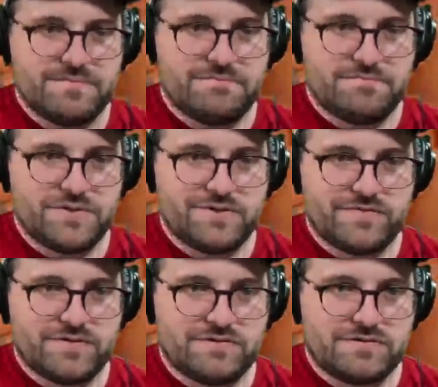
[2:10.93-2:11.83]

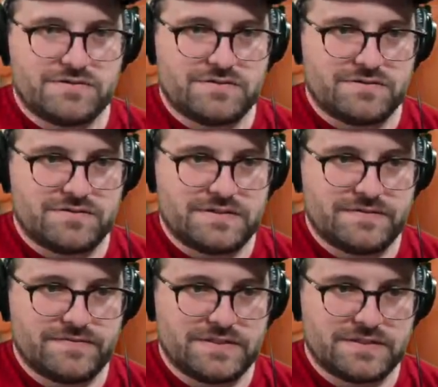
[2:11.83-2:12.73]
Beautiful.
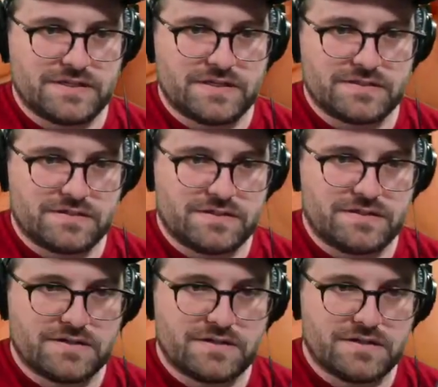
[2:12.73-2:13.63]
These guys are